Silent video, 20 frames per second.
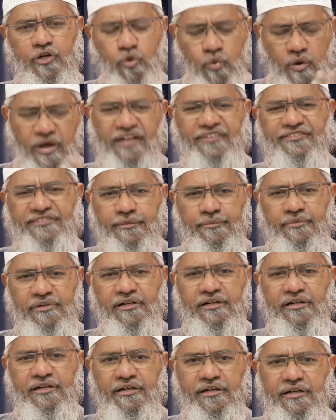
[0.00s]
to a
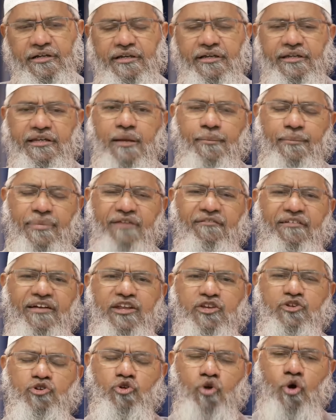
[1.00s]
customer, number one,
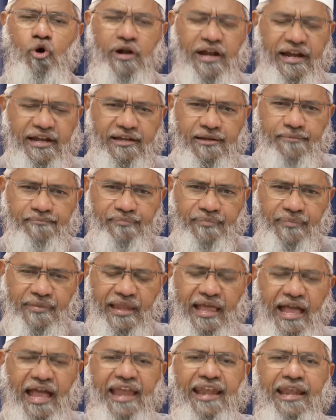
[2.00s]
he should own it.
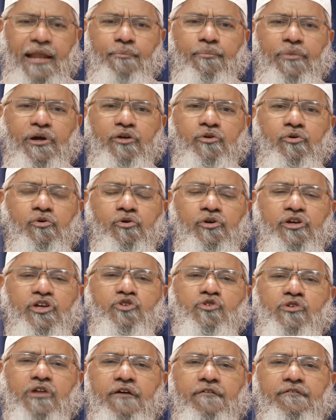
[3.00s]
And number two, he
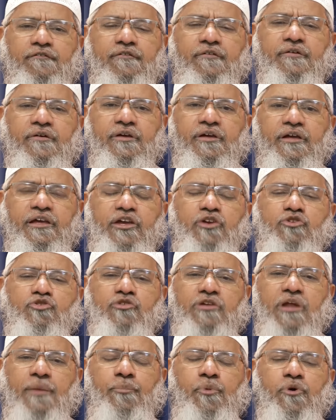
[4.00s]
should have
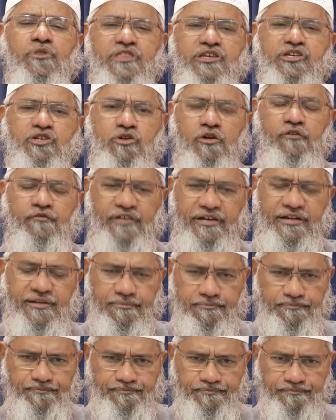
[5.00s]
possession of it.
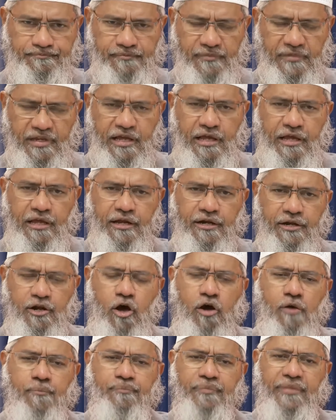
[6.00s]

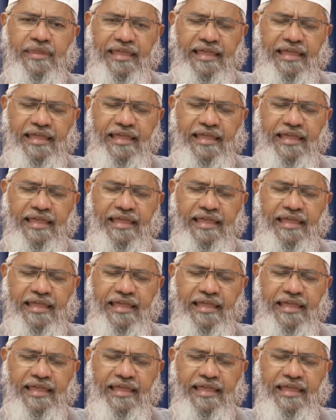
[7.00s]
Now,